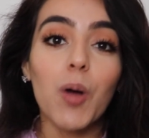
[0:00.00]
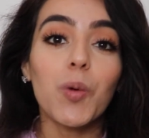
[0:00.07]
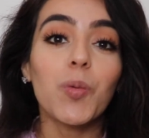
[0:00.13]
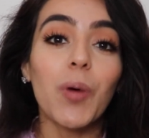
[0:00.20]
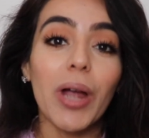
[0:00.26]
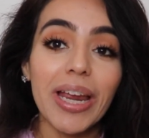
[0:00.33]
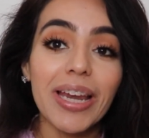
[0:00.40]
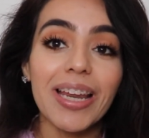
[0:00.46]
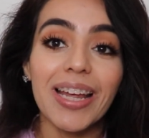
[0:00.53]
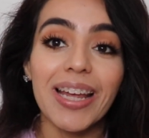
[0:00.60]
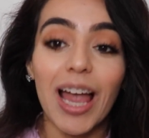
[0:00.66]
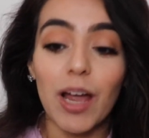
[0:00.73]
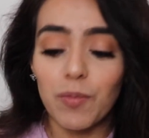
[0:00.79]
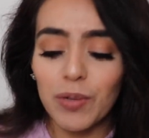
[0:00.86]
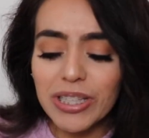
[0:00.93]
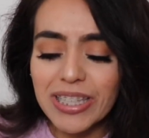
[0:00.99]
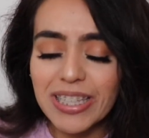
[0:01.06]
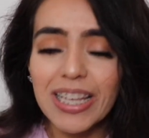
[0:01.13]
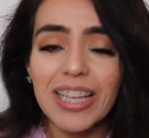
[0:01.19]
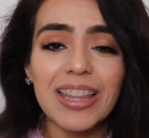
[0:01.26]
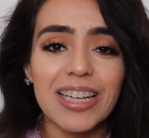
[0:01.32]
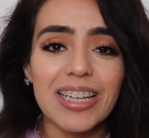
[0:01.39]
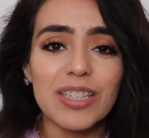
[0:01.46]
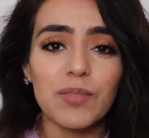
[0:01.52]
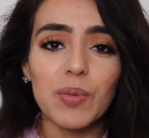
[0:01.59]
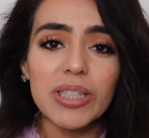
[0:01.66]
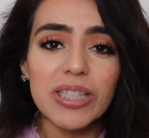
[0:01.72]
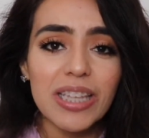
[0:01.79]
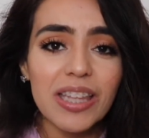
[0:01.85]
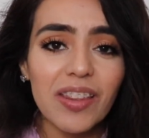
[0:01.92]
Waiting, and we see this.
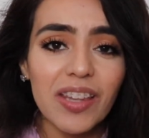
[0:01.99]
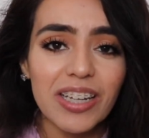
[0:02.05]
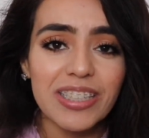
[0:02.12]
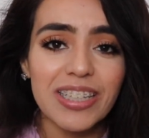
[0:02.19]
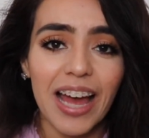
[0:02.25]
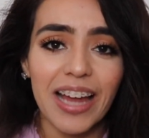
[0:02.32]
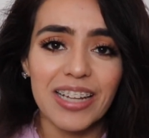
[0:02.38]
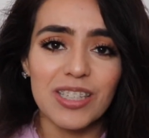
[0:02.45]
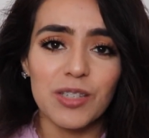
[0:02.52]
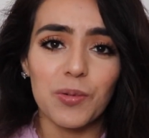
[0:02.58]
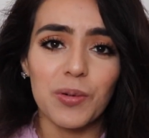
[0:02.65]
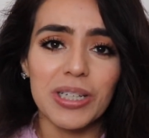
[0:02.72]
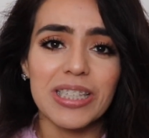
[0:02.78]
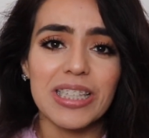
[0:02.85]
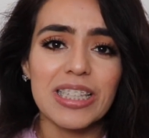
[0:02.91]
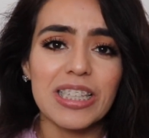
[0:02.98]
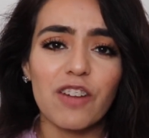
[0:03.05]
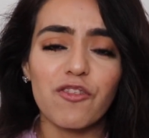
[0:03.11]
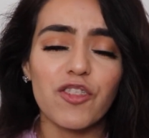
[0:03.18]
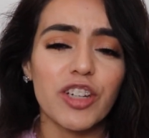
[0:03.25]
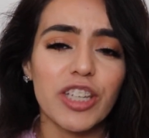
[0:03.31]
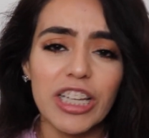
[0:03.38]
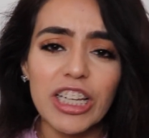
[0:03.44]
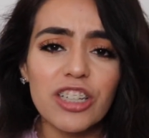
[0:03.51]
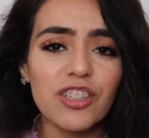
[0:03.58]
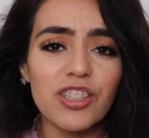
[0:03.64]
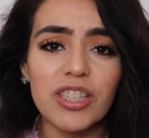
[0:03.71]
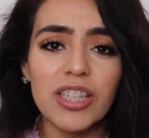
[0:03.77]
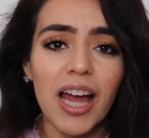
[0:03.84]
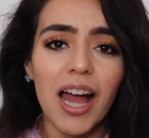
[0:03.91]
We see that in Tana's story. It says that for
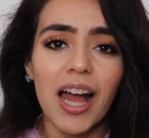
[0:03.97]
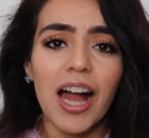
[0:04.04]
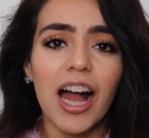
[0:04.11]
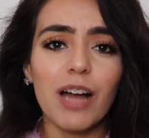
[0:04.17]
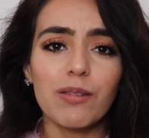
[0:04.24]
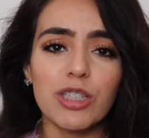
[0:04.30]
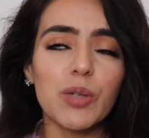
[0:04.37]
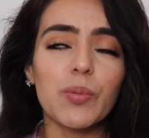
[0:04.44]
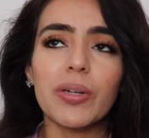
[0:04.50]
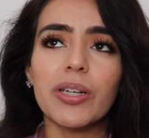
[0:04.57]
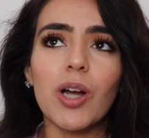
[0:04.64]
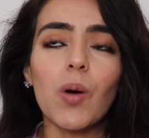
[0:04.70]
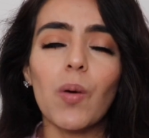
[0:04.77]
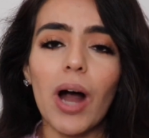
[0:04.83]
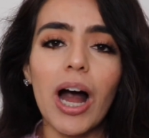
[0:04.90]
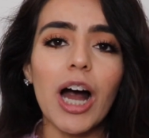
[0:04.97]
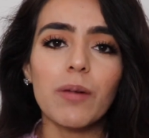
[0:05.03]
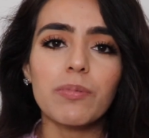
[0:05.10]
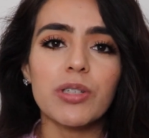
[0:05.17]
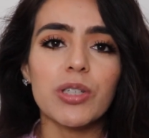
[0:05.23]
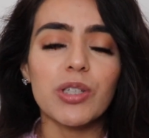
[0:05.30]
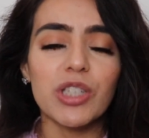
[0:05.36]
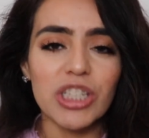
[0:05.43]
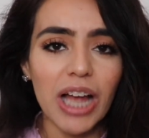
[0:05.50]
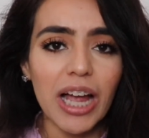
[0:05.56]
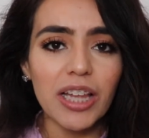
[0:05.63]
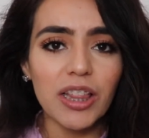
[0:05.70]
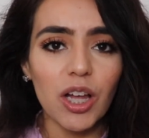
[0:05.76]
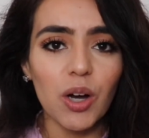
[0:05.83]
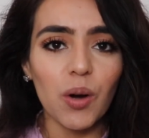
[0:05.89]
years, uh, she would go up to
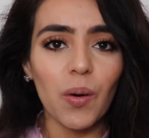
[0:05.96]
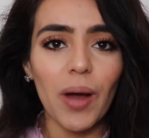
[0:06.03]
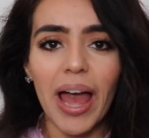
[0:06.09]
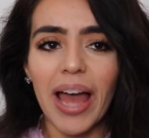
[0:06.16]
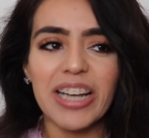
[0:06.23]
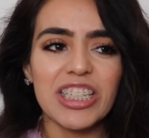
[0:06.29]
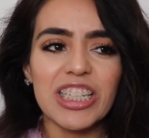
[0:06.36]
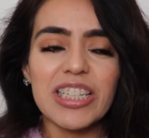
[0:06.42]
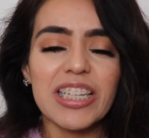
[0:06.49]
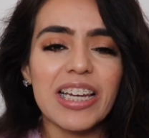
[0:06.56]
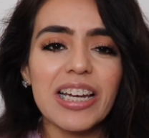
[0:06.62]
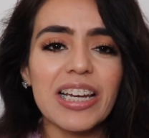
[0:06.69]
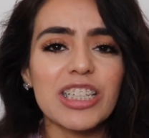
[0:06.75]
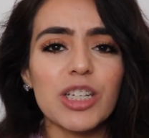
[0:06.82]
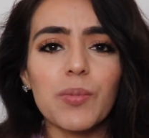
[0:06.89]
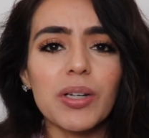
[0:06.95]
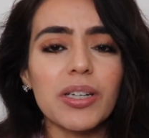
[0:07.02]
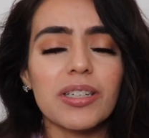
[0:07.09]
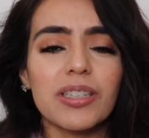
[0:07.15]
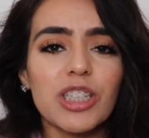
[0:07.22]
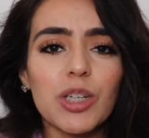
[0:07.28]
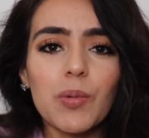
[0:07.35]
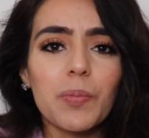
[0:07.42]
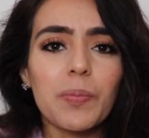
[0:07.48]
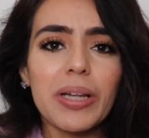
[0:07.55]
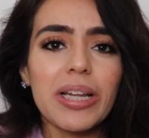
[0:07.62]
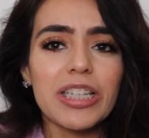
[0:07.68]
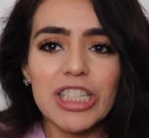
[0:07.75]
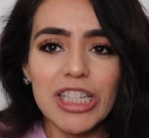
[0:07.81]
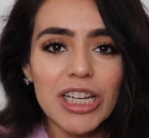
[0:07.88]
Shiloh and she didn't she would she would
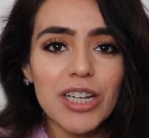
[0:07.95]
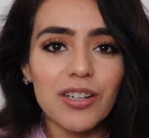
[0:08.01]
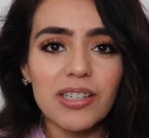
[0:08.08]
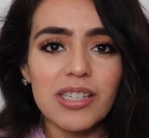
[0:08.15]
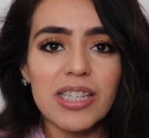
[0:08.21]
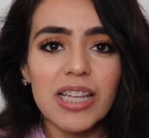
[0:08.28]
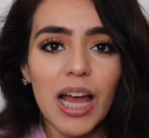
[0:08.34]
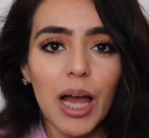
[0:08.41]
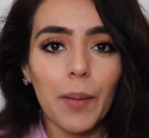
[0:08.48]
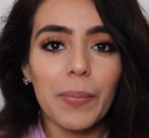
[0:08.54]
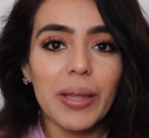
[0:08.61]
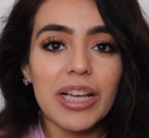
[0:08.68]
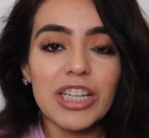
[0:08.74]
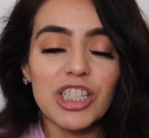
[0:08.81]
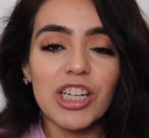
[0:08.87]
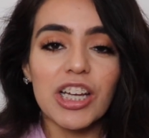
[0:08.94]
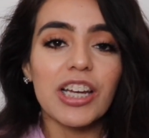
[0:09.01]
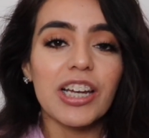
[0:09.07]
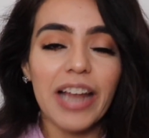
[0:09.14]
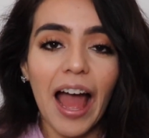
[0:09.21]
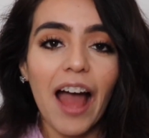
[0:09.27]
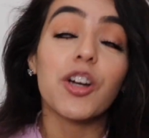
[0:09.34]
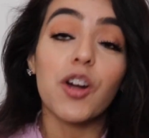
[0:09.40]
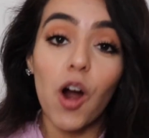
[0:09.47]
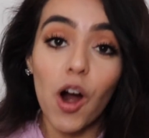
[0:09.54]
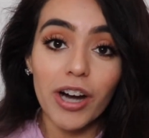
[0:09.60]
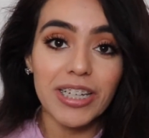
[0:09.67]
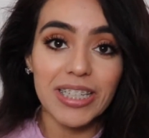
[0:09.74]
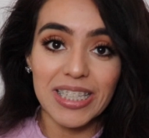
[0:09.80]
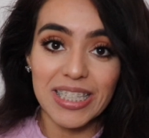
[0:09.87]
be in tears because she couldn't have her
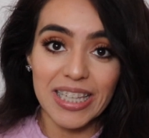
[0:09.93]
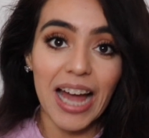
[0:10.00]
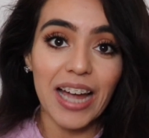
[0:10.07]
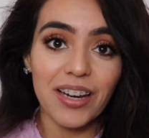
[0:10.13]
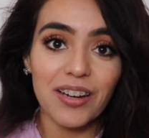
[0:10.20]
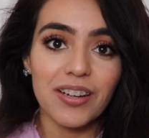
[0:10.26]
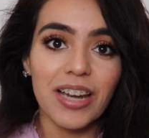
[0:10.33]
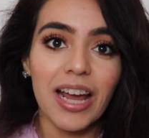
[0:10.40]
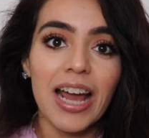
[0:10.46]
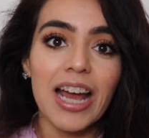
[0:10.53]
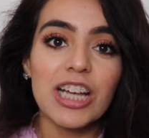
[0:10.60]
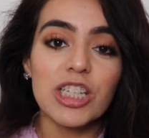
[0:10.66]
heart desired.